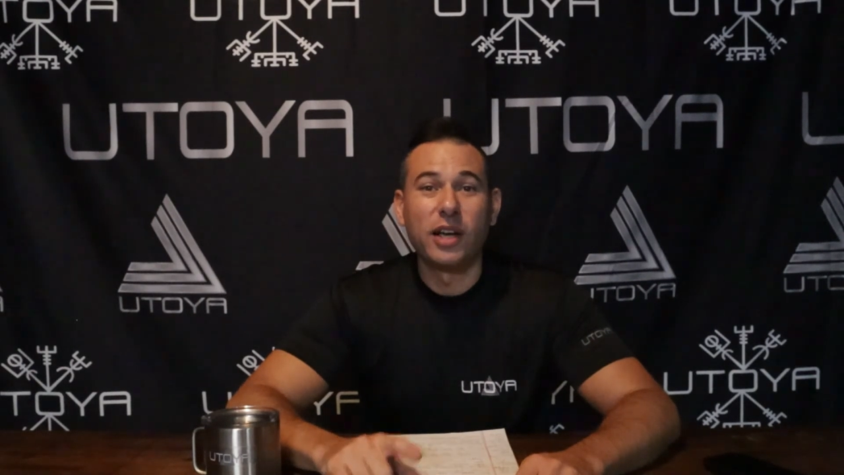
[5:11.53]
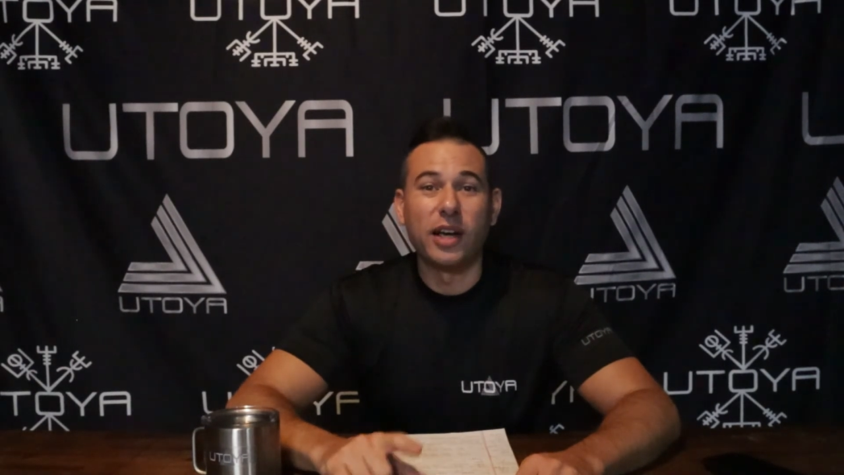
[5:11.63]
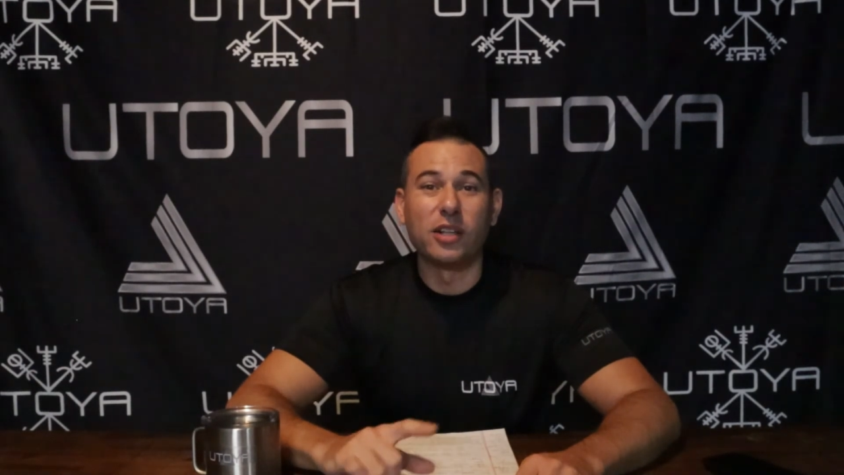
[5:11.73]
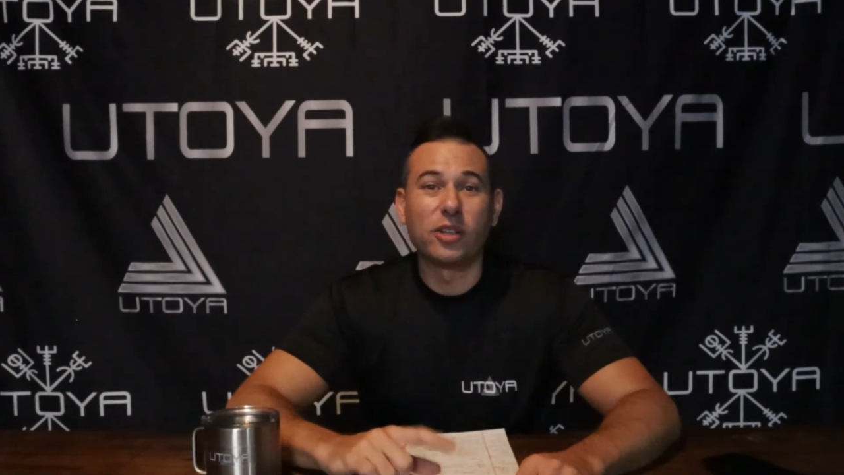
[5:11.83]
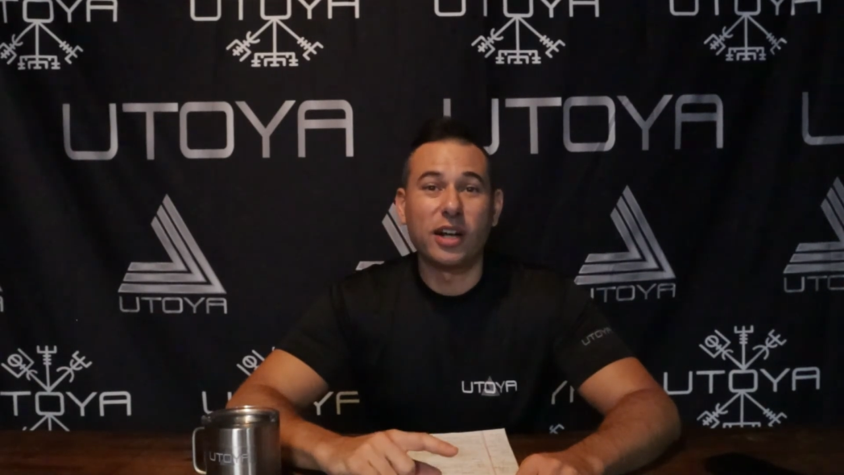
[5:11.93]

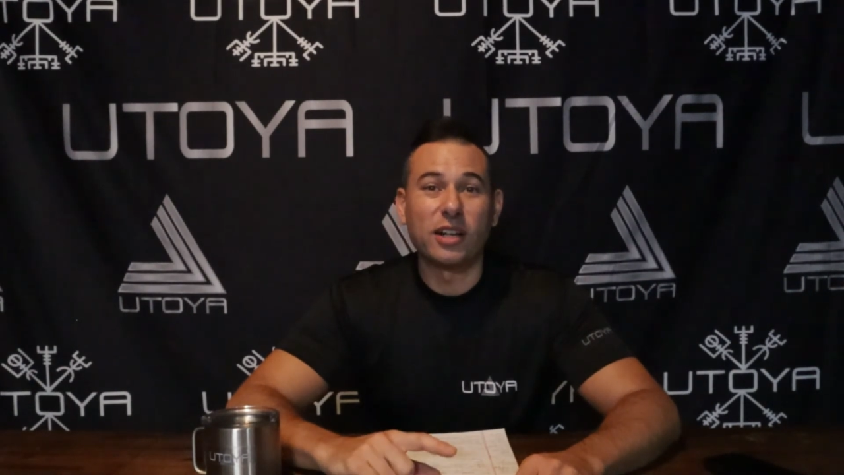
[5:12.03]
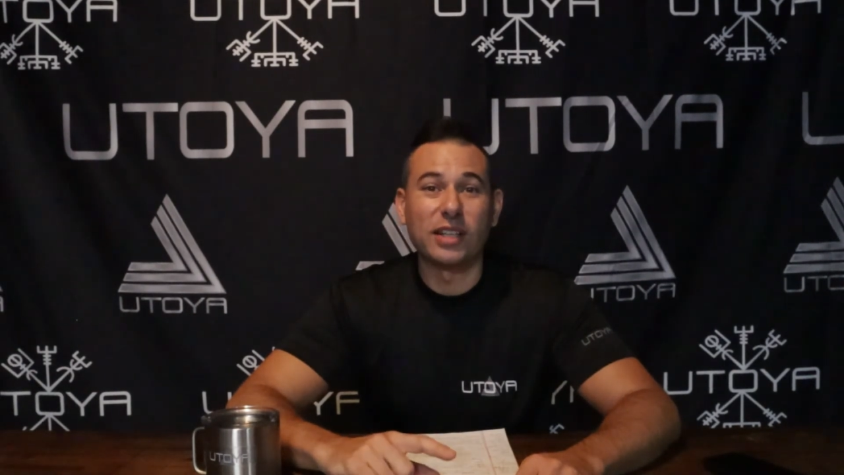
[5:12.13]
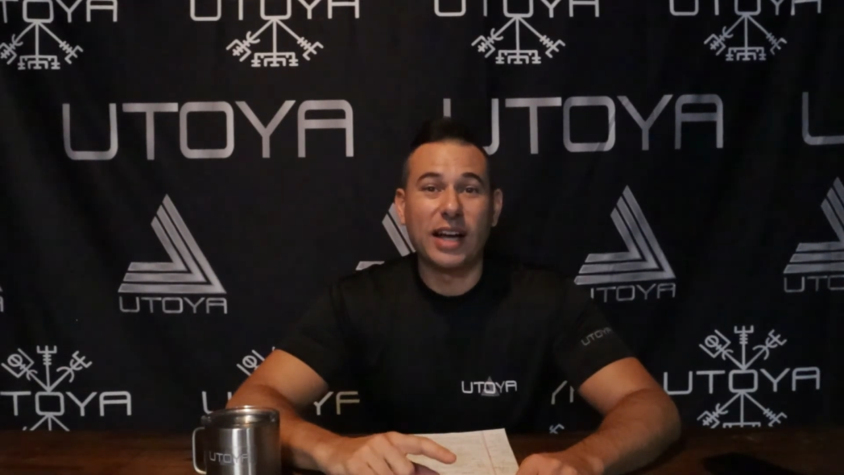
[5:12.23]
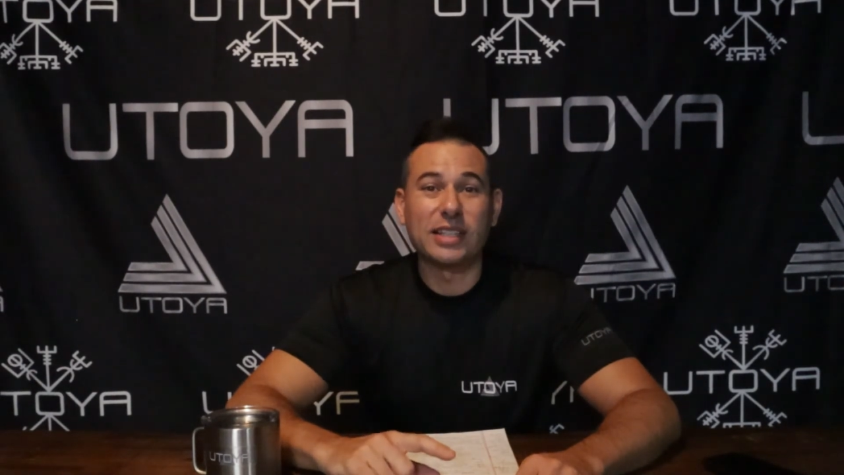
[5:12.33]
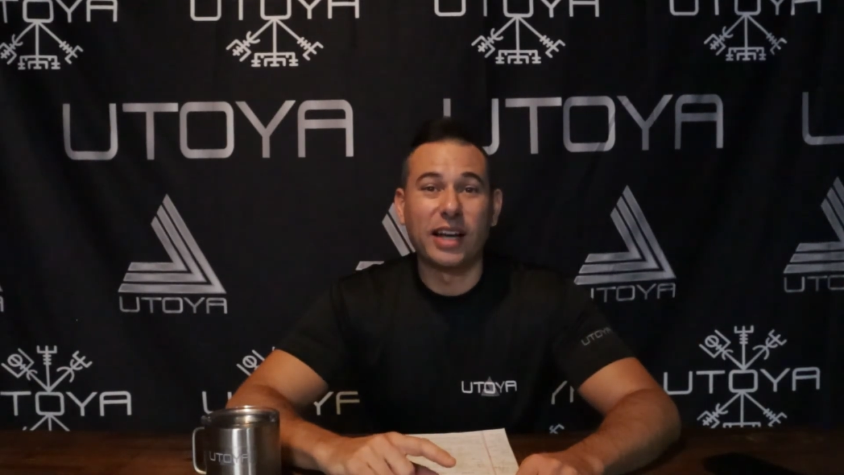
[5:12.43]
and look at our
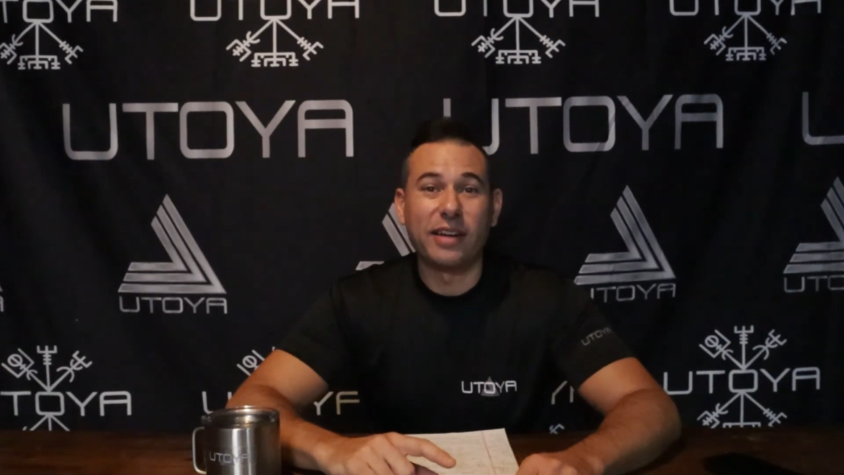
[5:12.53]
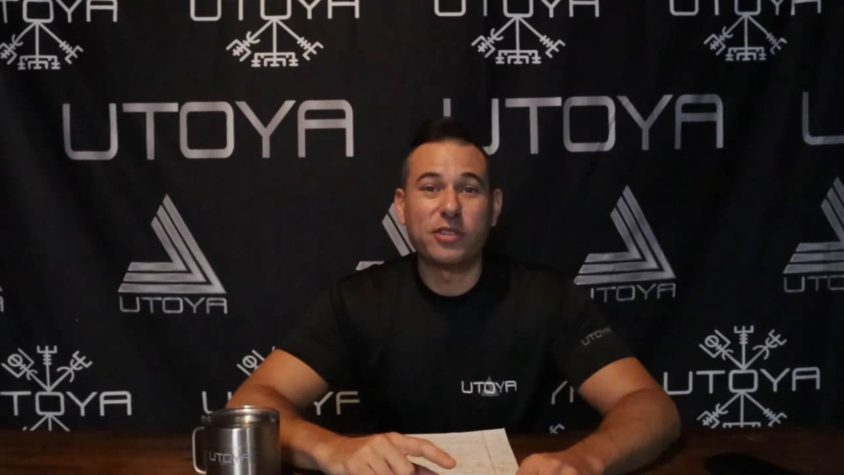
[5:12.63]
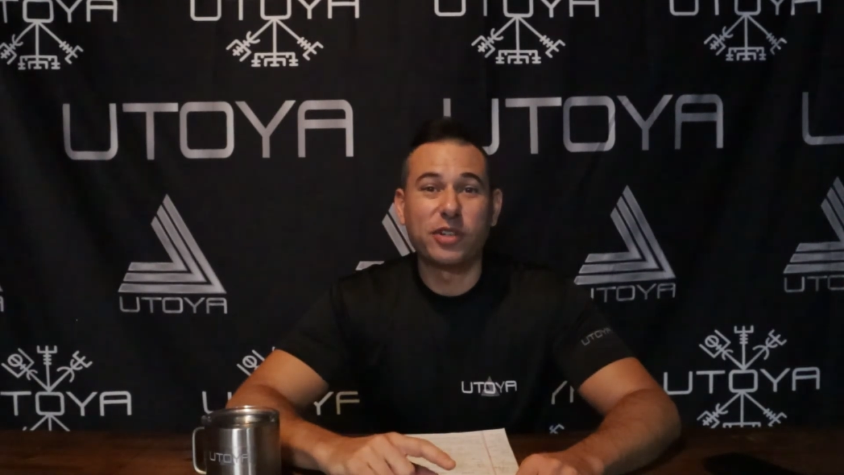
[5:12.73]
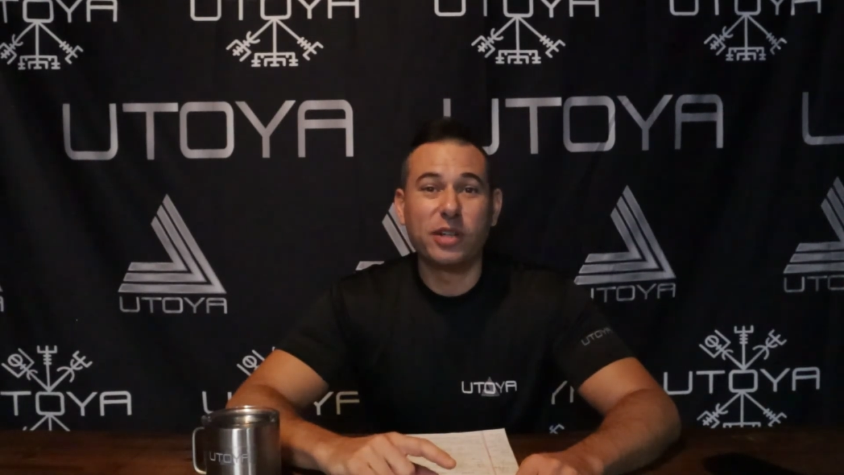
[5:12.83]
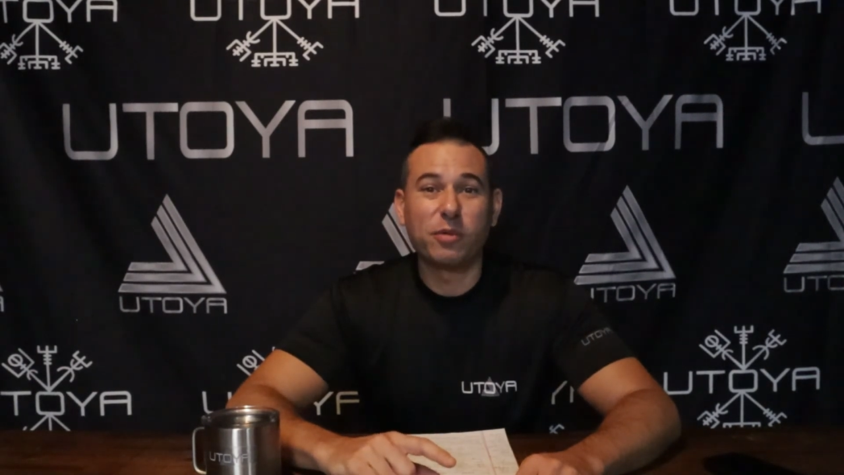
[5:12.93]
last live
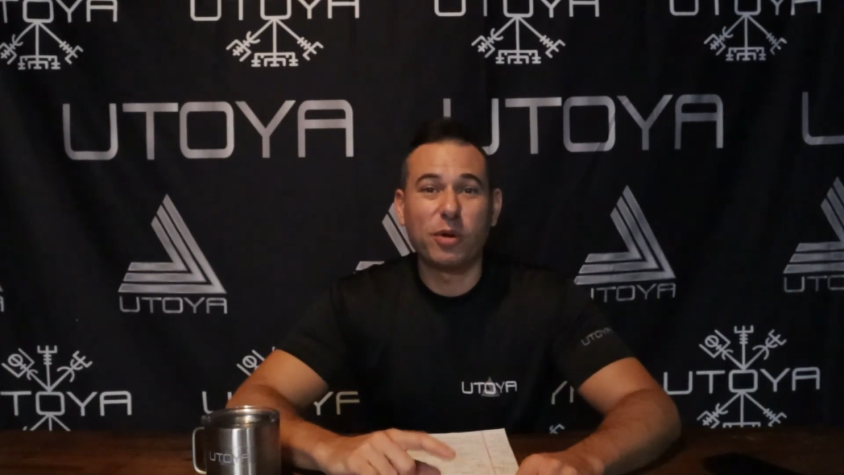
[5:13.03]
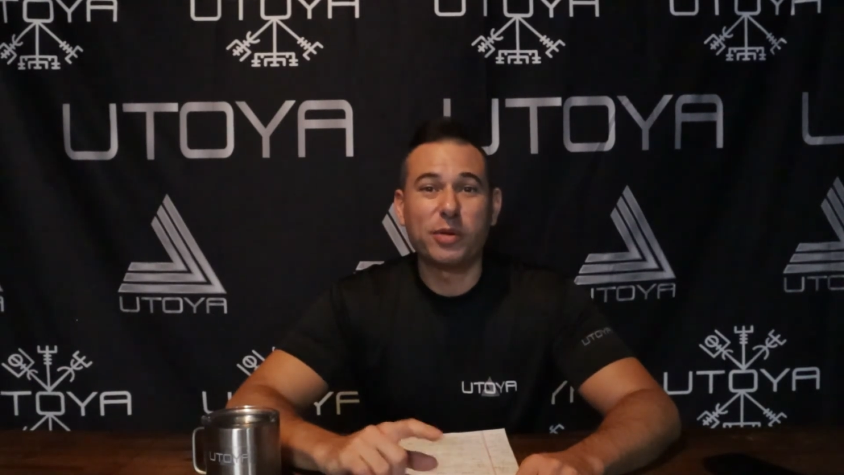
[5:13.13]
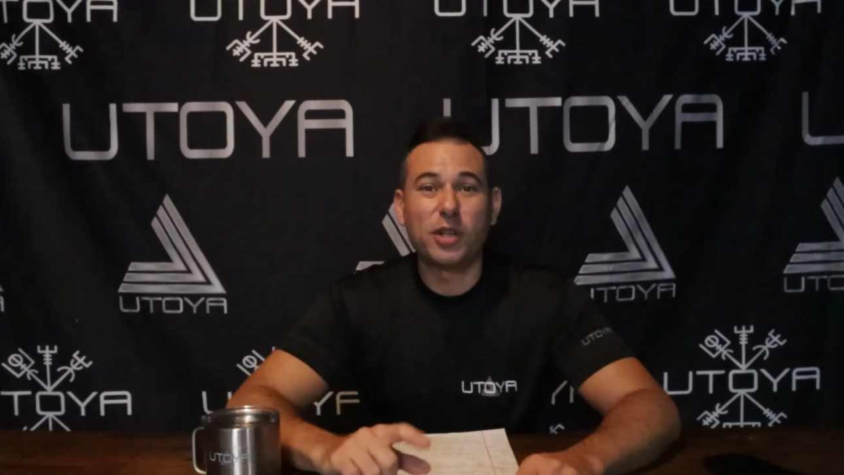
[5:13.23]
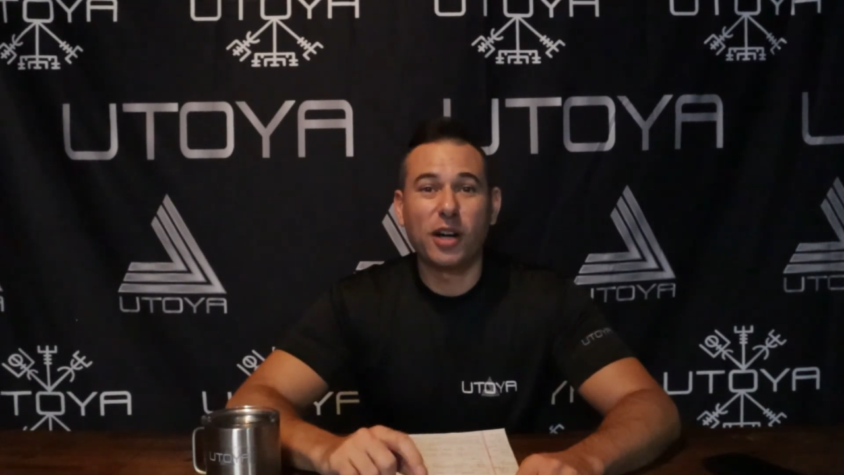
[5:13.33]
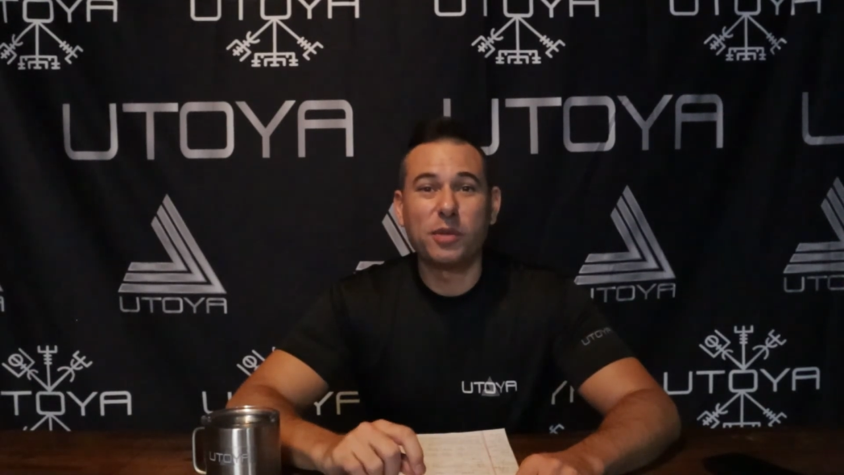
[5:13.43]
stream where we
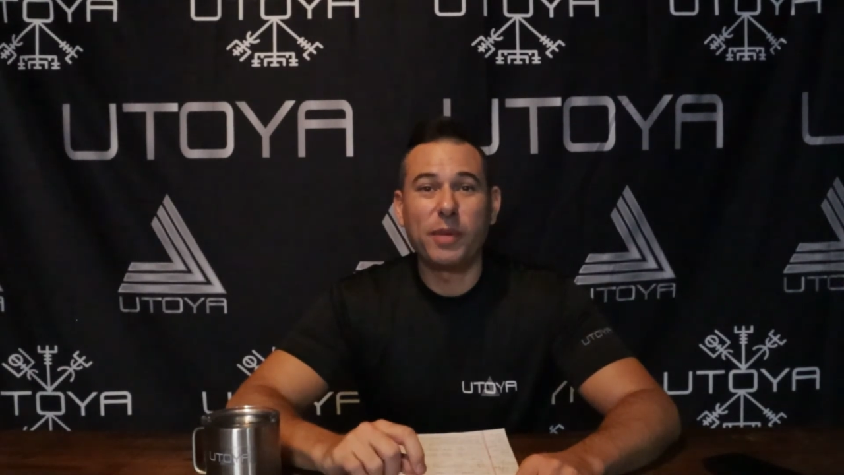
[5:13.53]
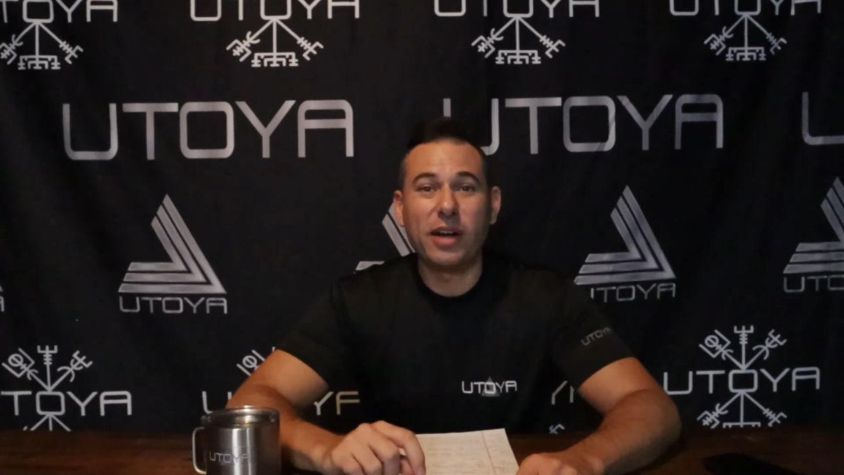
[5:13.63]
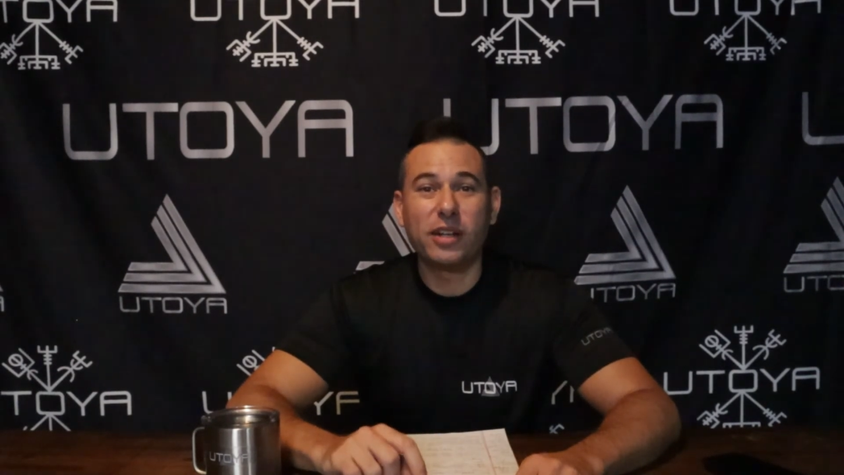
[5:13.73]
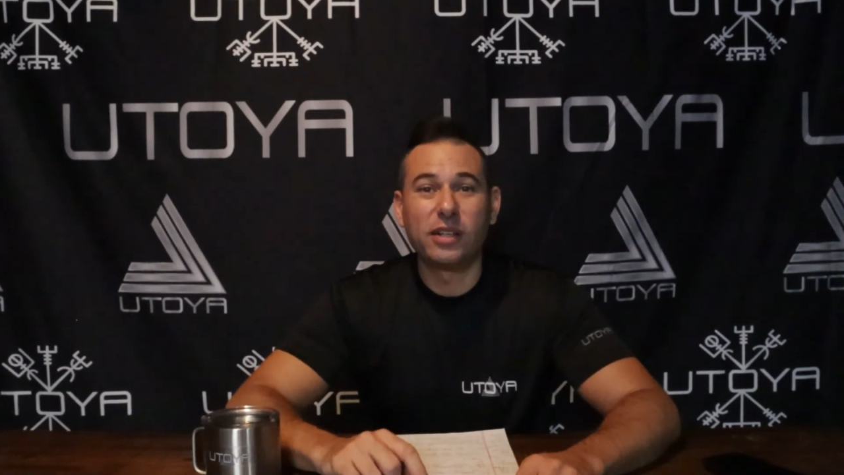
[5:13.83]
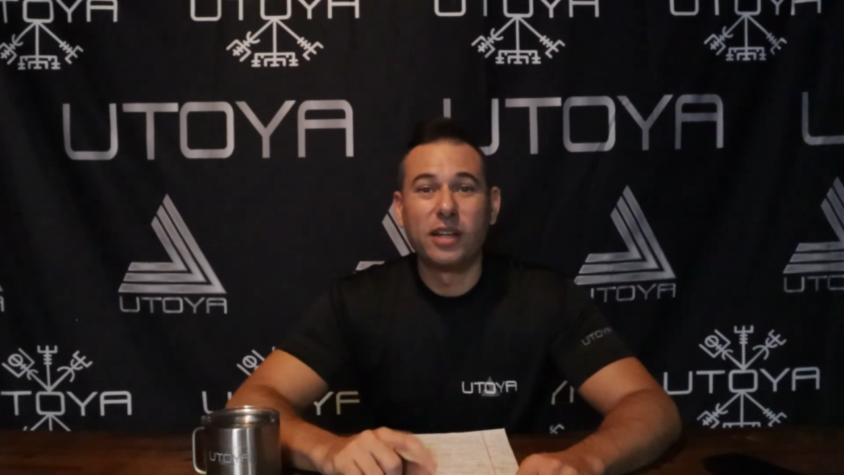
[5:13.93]
talked
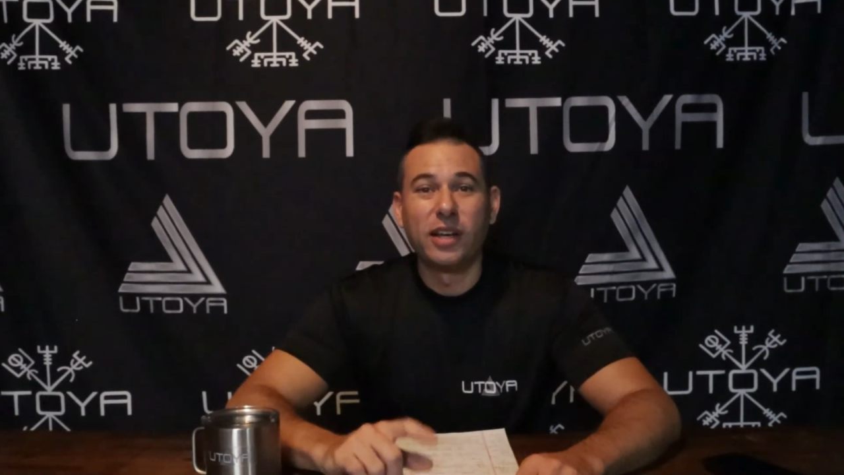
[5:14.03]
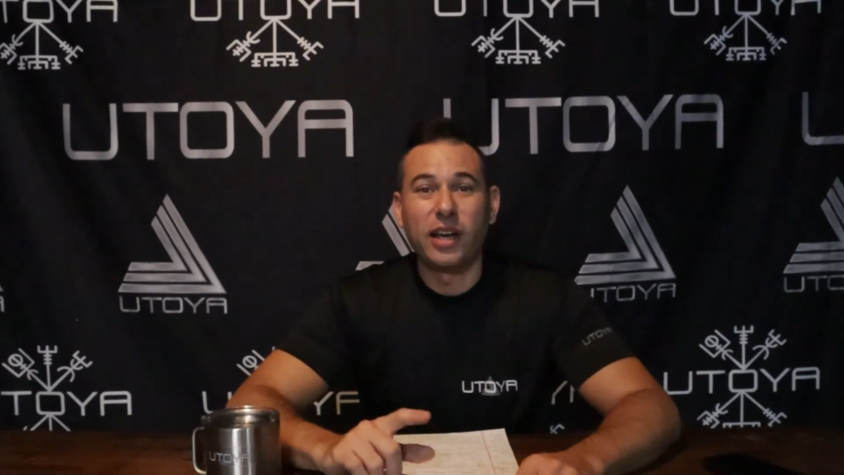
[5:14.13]
about it.